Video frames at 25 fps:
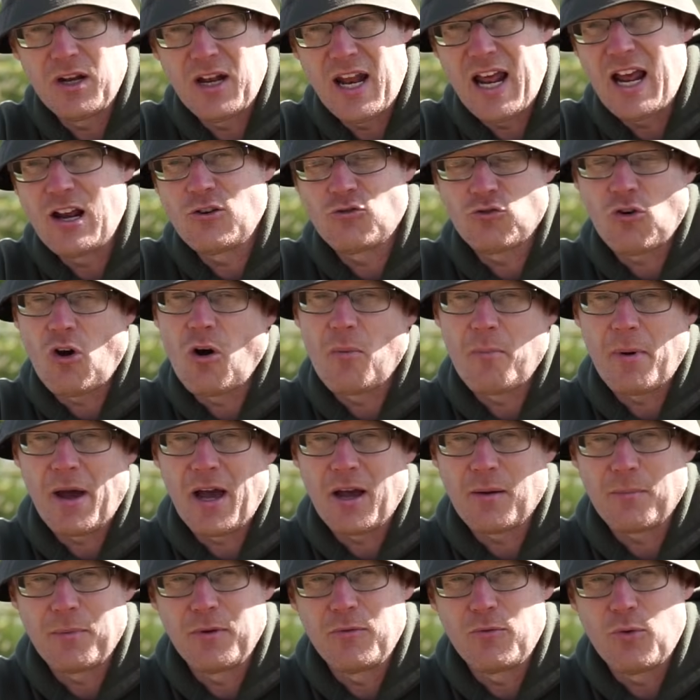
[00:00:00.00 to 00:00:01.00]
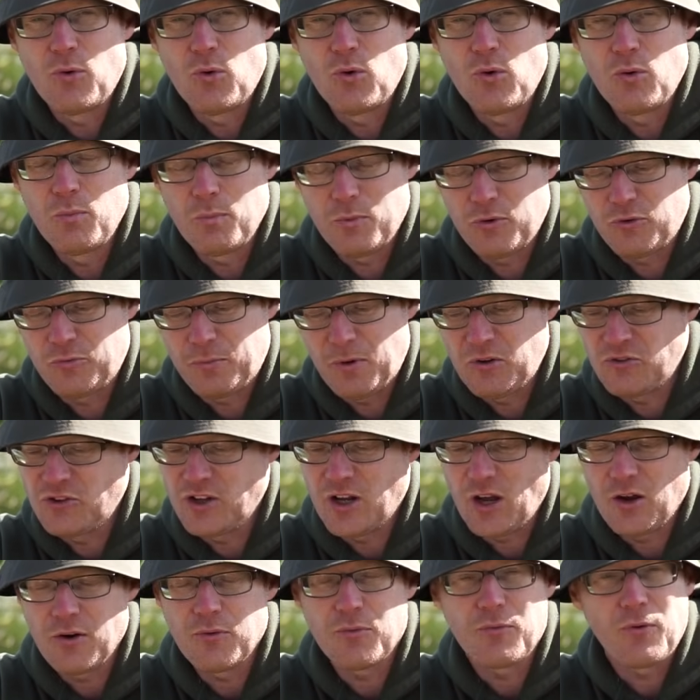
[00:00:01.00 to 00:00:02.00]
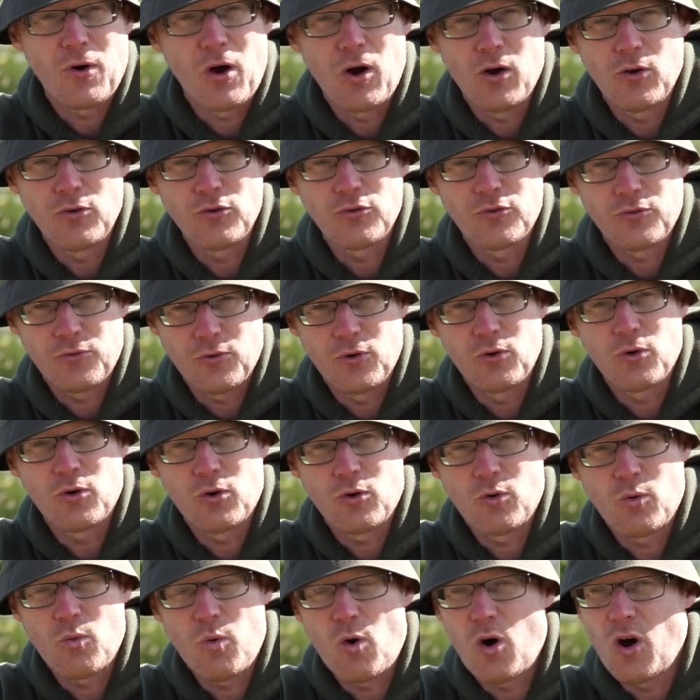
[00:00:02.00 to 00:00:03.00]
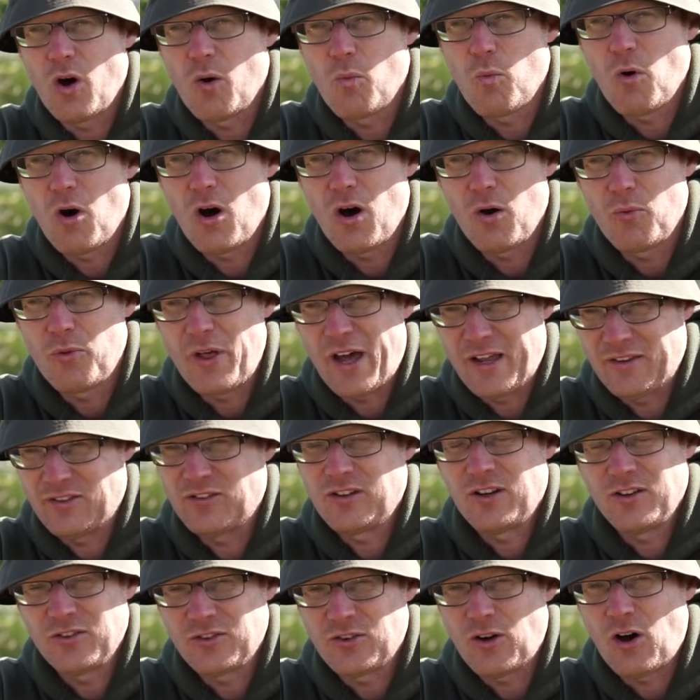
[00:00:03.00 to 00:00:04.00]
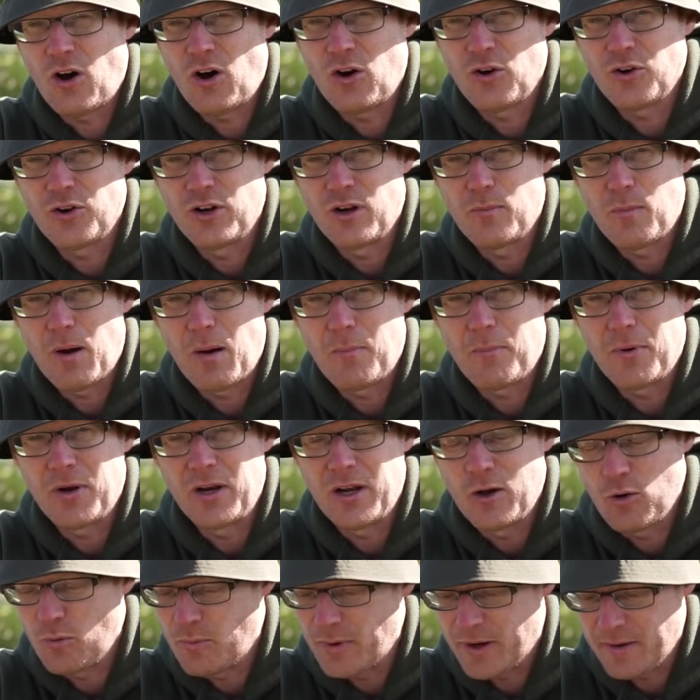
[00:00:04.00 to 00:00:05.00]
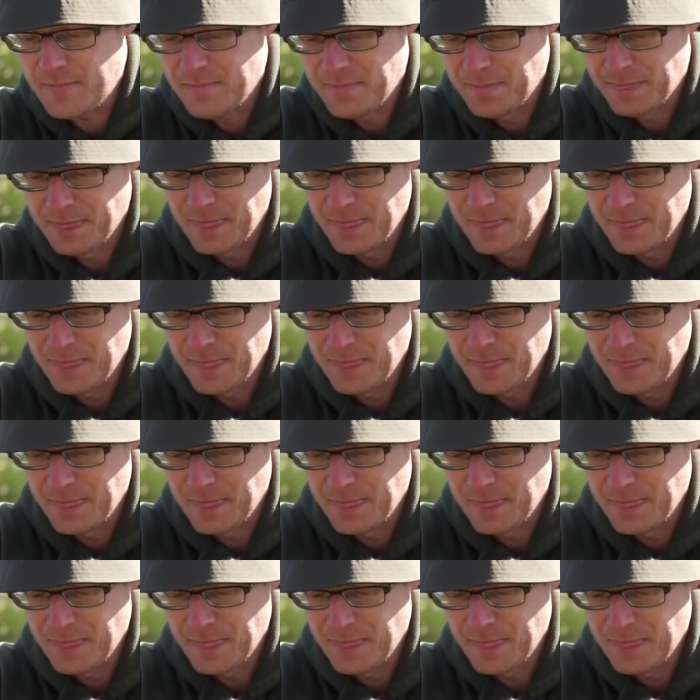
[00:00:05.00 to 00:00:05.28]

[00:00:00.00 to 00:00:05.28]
an air dry bag before, especially going to France for quite a while. That does harden them up a little bit.